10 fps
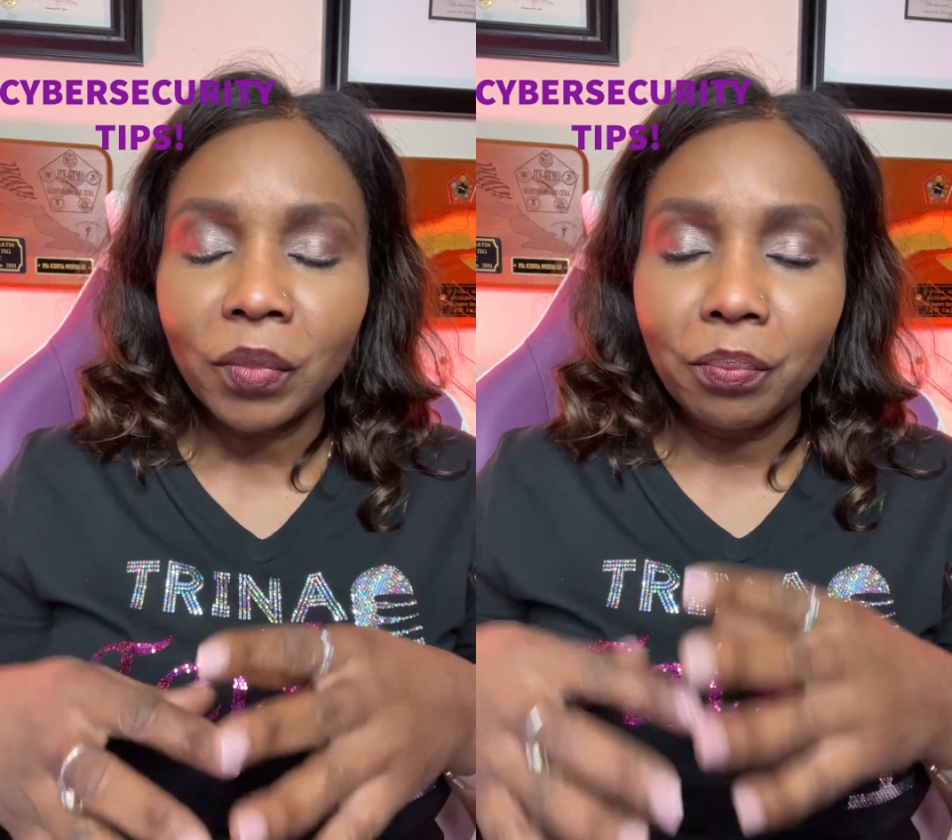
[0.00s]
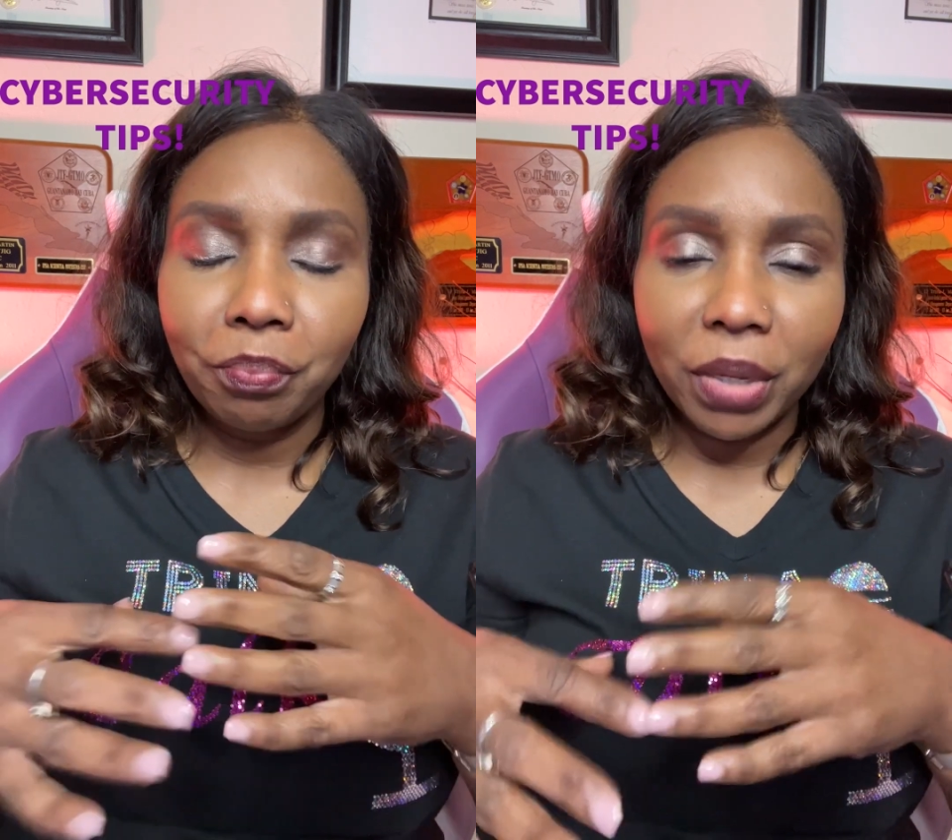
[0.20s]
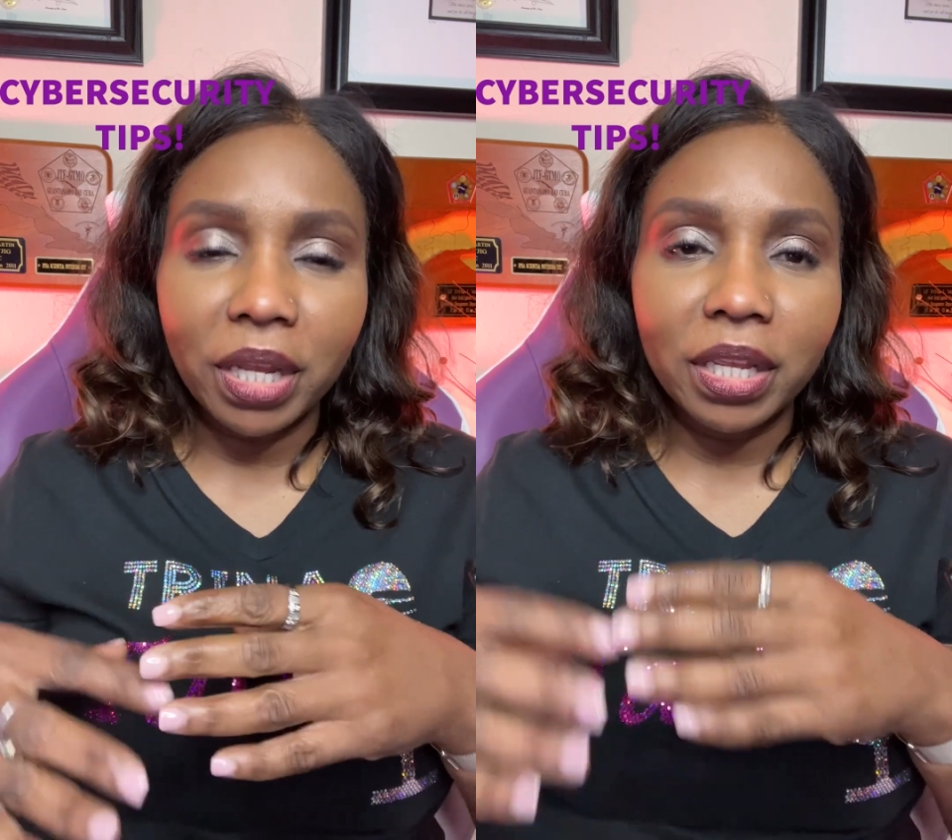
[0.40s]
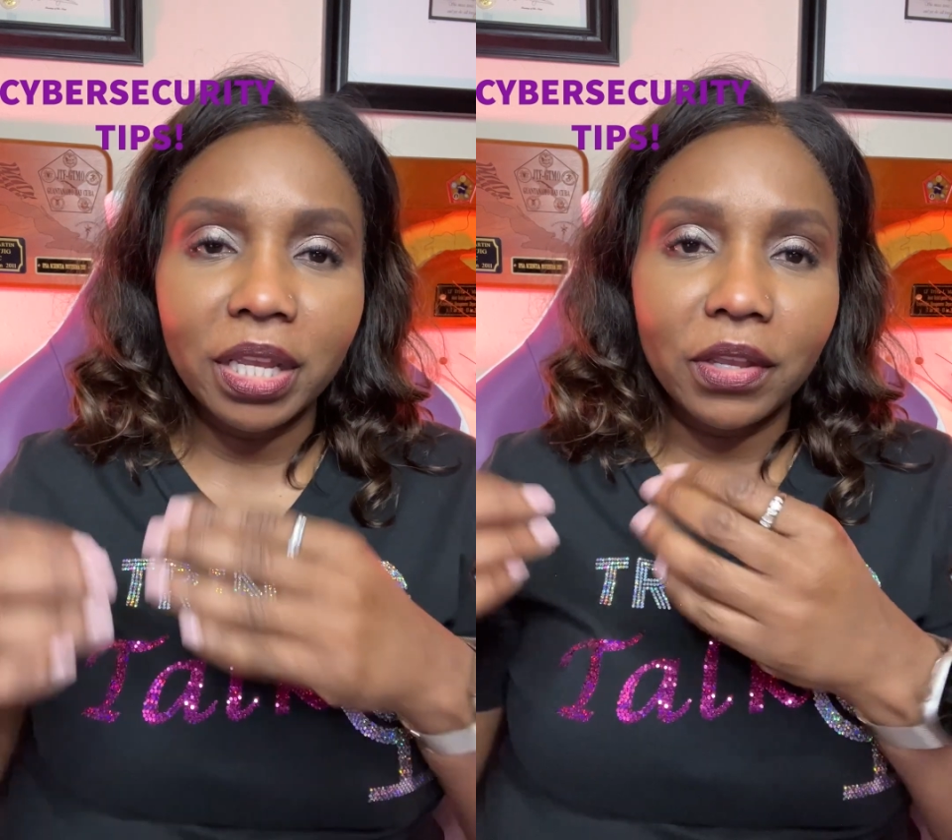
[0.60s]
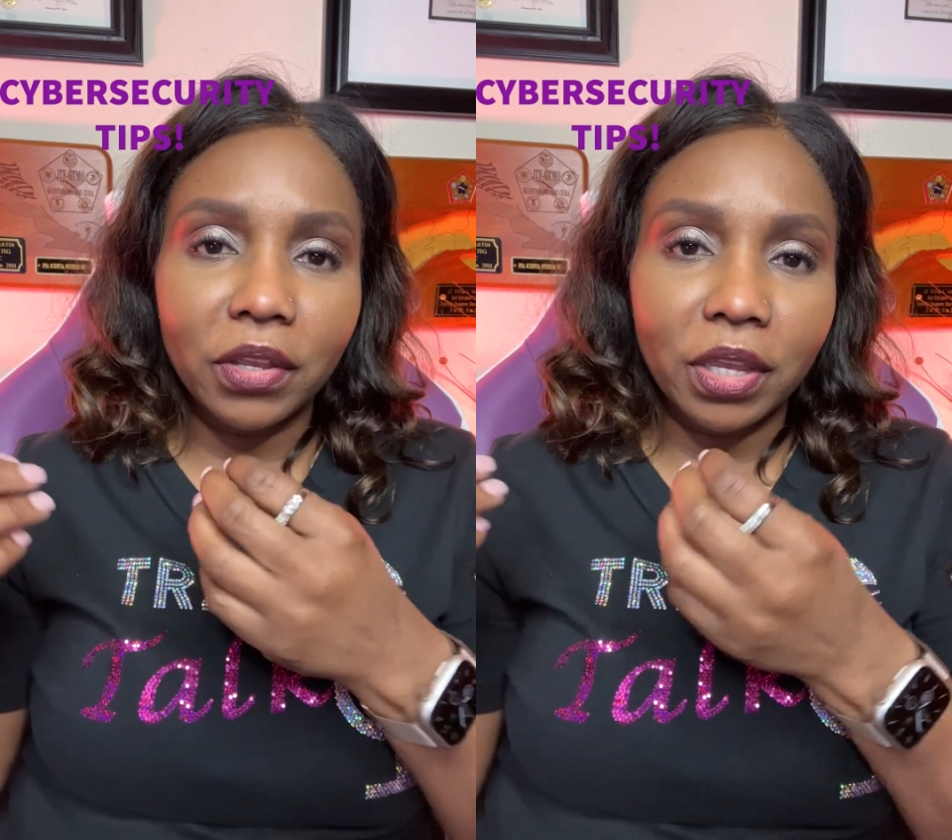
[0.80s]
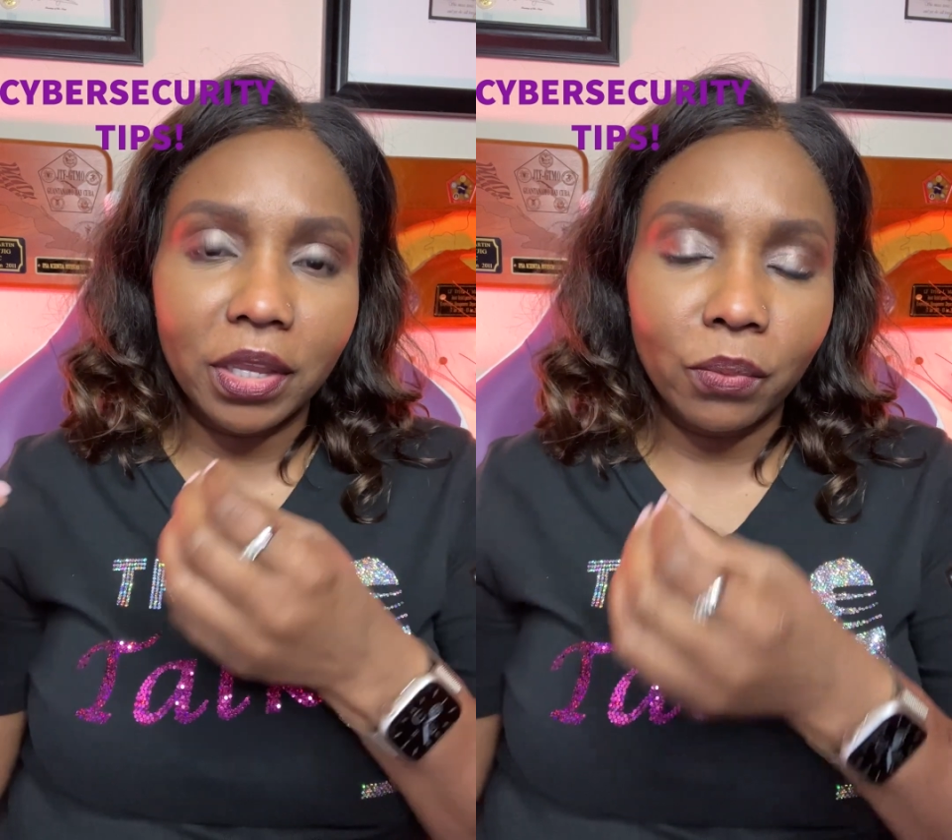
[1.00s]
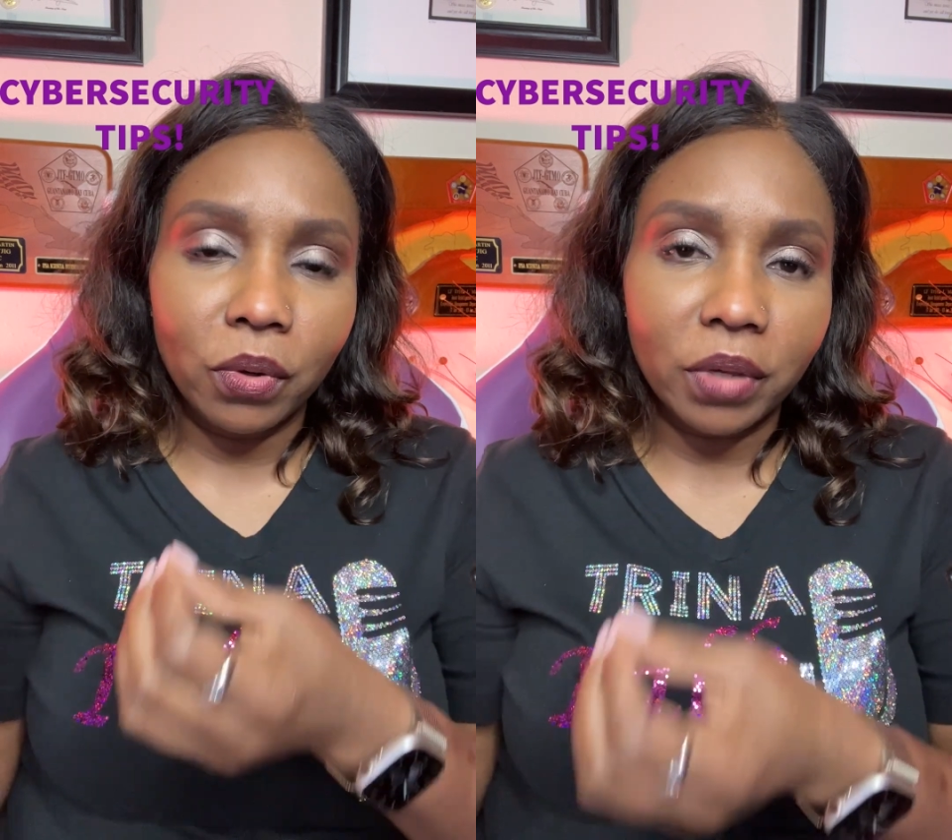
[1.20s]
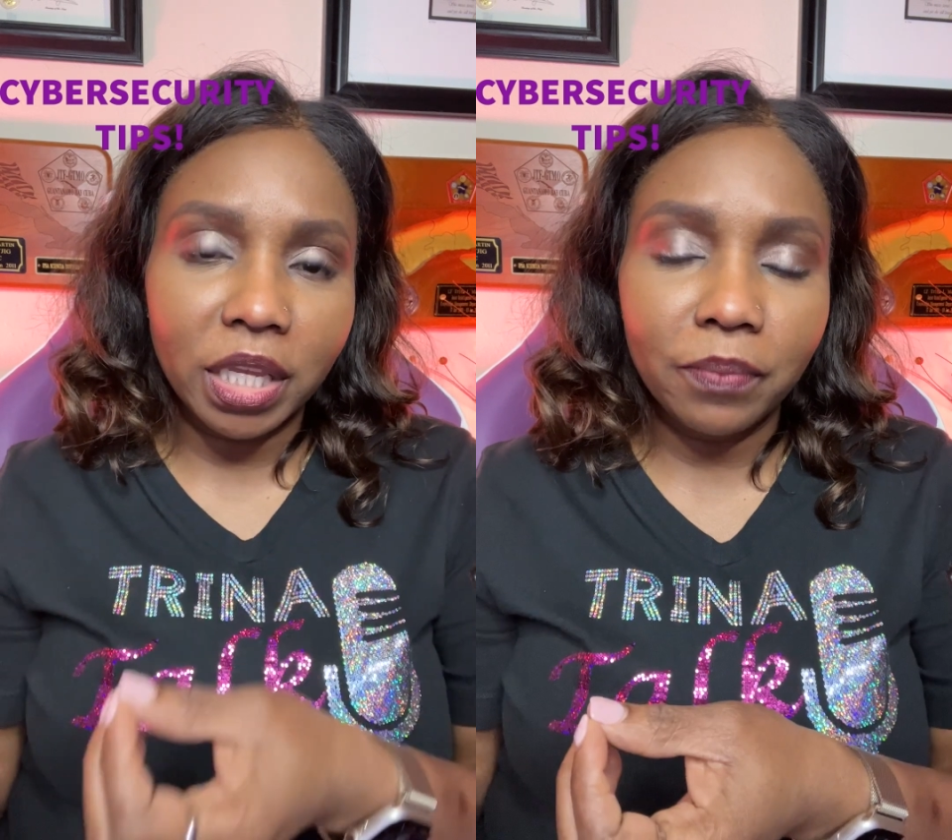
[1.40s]
But it will
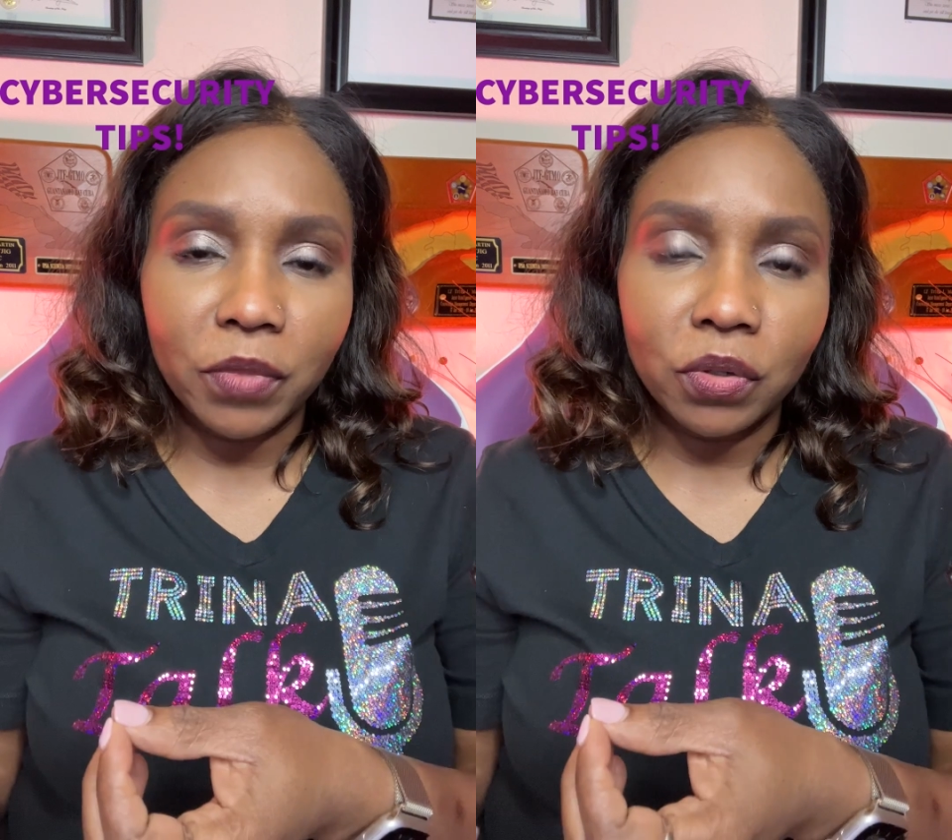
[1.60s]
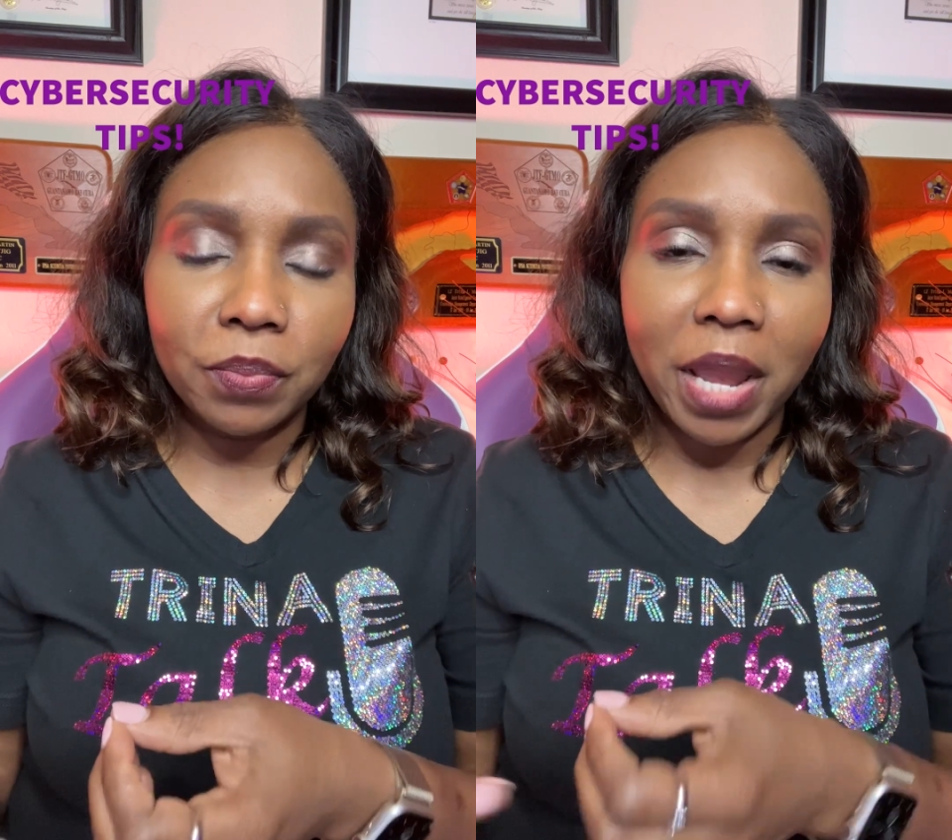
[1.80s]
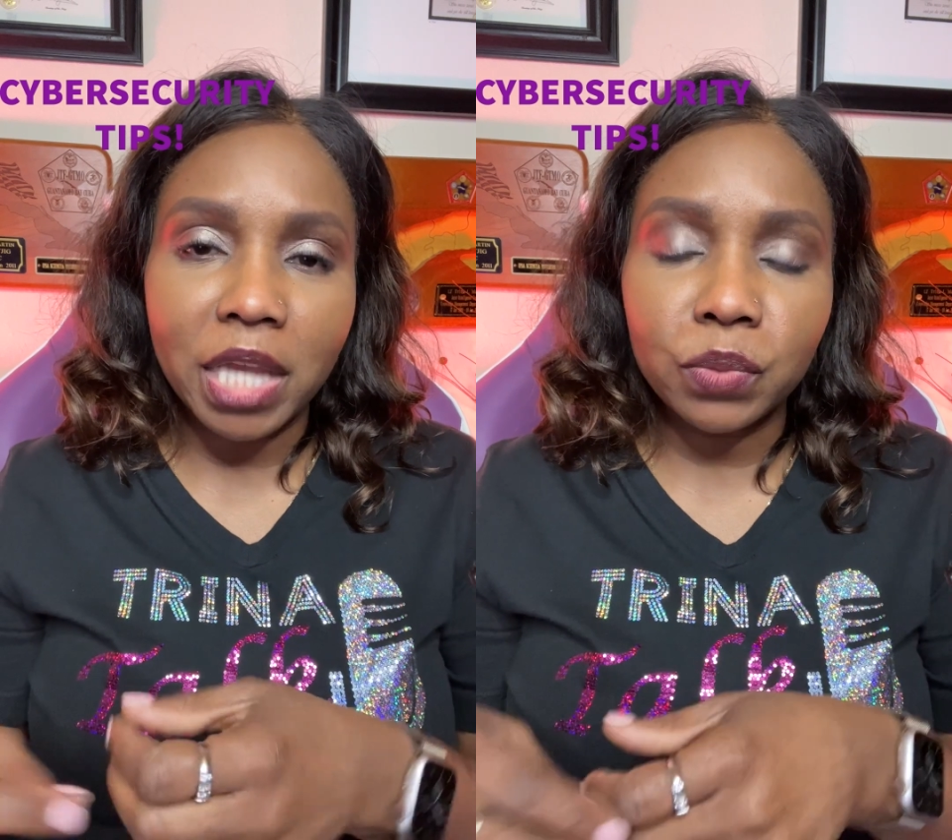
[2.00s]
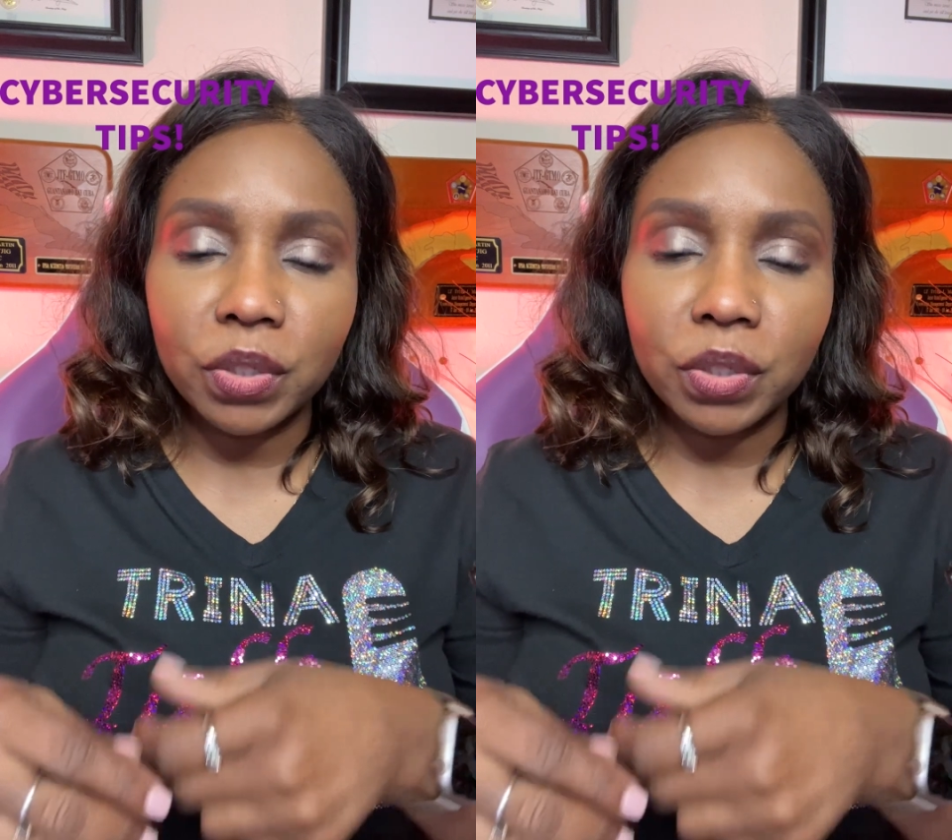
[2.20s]
keep those passwords.